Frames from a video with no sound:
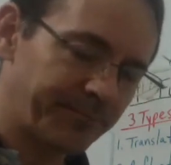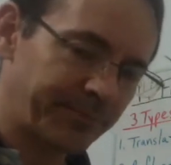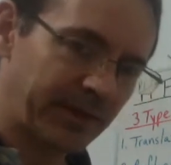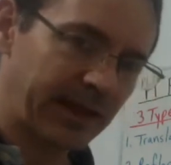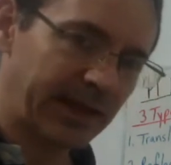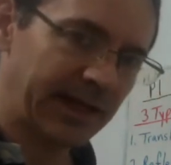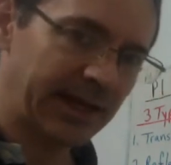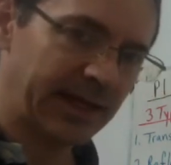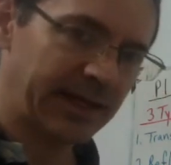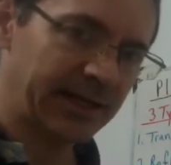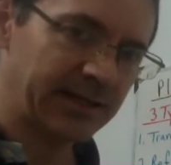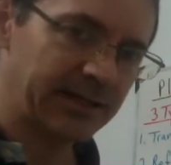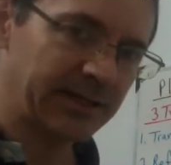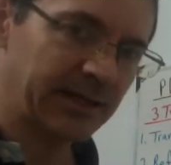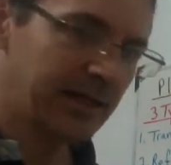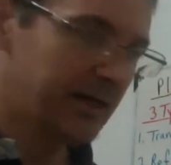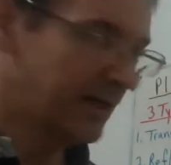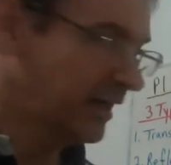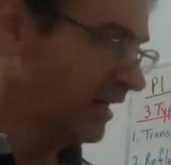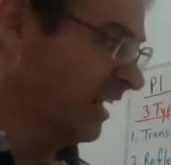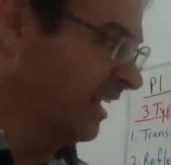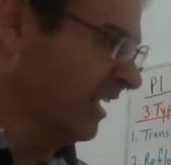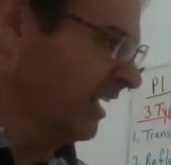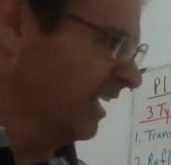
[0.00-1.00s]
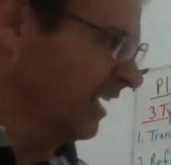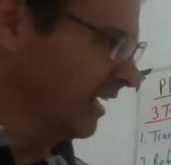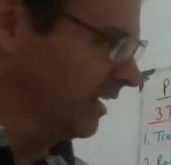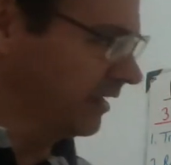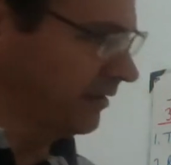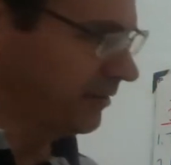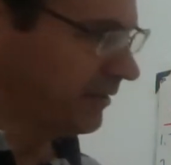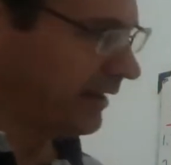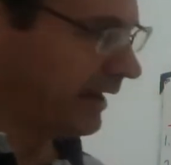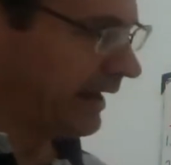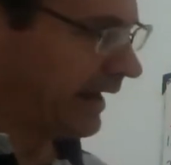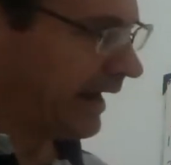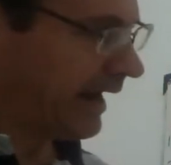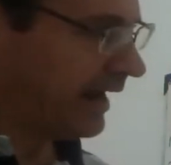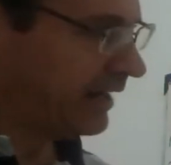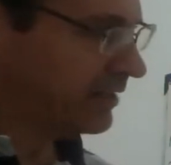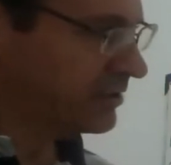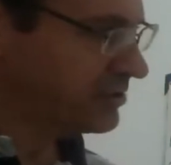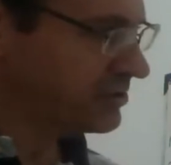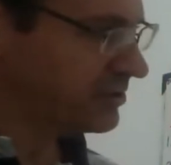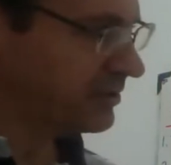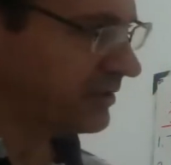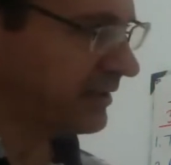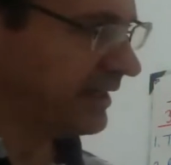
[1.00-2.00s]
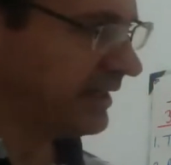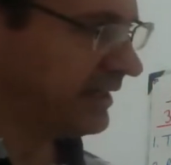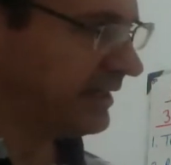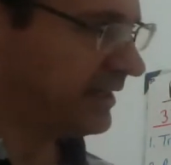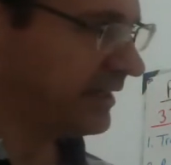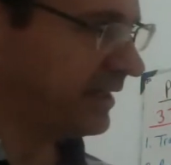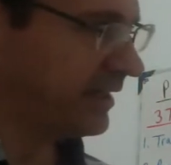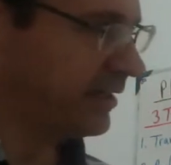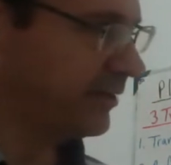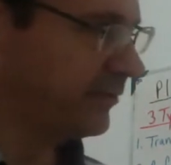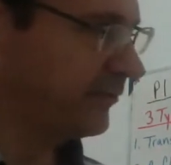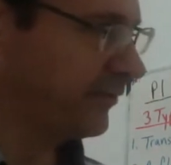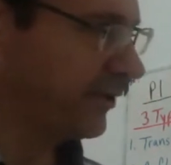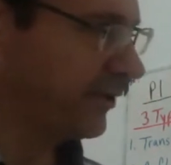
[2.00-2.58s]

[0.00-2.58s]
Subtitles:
And they actually give